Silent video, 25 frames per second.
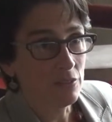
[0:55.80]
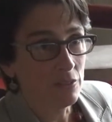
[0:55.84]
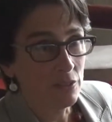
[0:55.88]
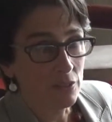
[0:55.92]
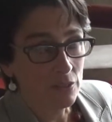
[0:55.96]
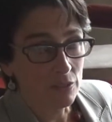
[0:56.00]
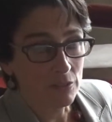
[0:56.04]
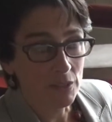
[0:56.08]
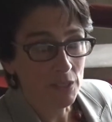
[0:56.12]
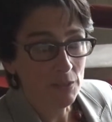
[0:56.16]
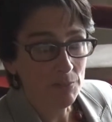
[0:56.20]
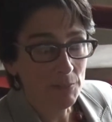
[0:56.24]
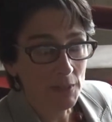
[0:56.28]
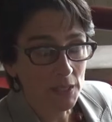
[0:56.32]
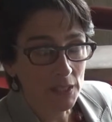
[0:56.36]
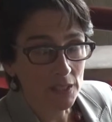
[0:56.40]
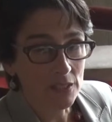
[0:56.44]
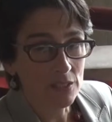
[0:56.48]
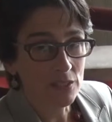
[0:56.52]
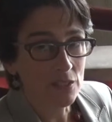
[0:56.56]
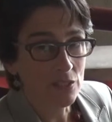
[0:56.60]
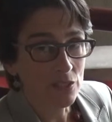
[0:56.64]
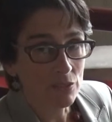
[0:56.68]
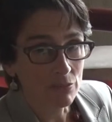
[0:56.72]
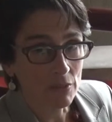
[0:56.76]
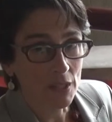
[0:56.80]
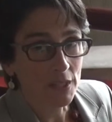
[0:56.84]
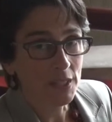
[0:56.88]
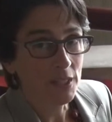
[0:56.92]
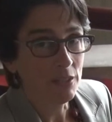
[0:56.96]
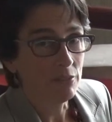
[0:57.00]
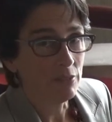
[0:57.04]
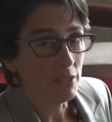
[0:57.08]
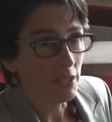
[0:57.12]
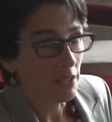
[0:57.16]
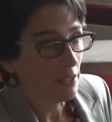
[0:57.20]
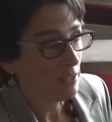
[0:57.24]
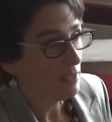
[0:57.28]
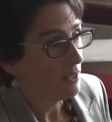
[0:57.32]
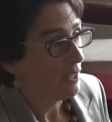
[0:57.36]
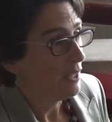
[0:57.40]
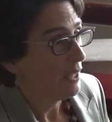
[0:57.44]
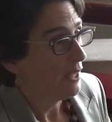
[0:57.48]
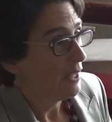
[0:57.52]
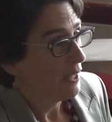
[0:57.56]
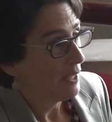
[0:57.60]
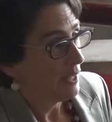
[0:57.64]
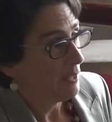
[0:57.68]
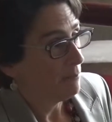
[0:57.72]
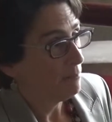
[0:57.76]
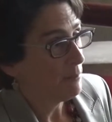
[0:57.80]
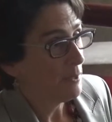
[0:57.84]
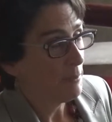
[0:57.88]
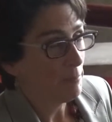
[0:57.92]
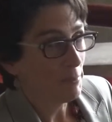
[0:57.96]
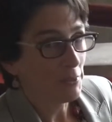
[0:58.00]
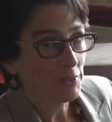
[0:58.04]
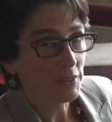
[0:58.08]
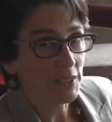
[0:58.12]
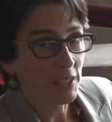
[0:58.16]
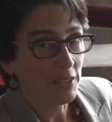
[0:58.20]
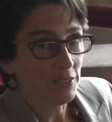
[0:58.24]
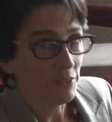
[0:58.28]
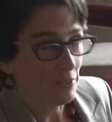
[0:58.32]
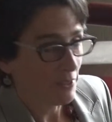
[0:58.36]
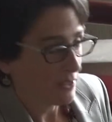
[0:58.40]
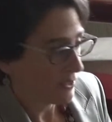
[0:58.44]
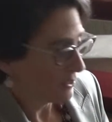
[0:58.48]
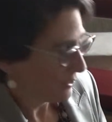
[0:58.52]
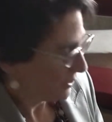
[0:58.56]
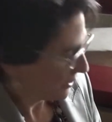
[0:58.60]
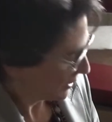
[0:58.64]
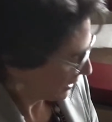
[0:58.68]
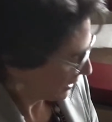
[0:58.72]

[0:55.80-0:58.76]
to it because it's running well, and people tend to ignore